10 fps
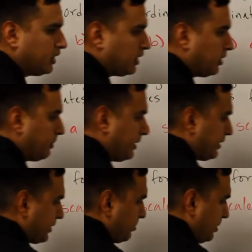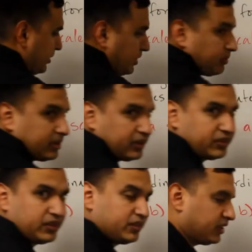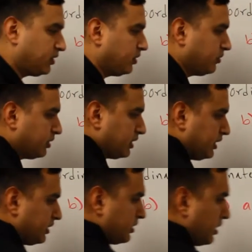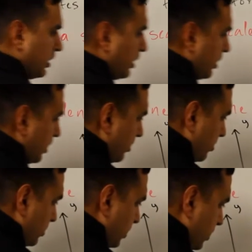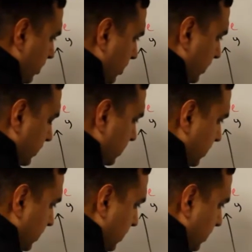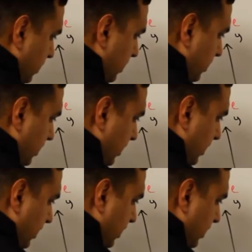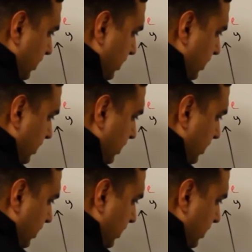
Um, and it's going to be some distance, I don't know what it is. Um, we'll just call it D0.